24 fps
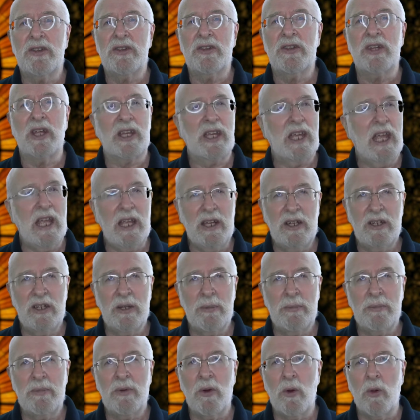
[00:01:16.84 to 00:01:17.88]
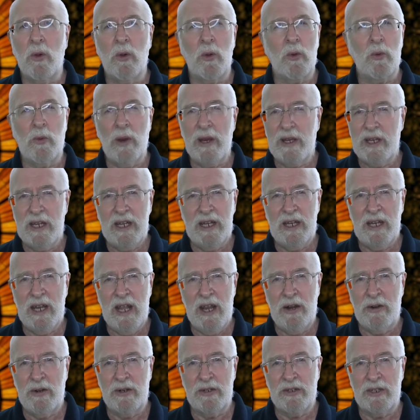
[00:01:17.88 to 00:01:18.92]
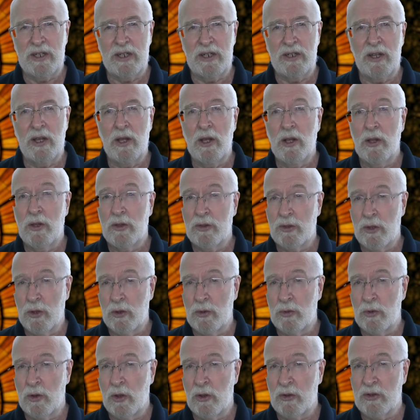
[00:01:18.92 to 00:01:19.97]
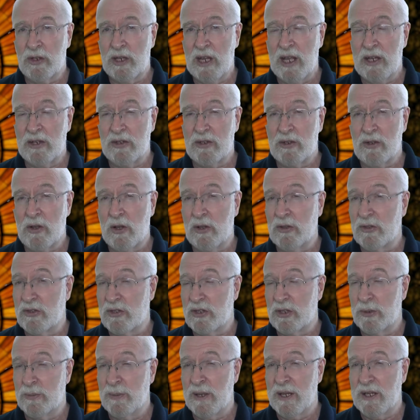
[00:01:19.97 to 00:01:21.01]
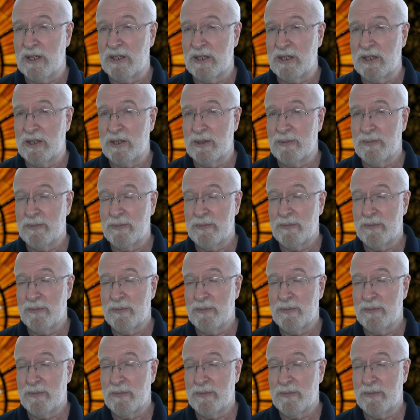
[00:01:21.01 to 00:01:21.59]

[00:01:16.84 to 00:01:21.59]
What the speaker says: the kingdom already inherited, though not yet consummated.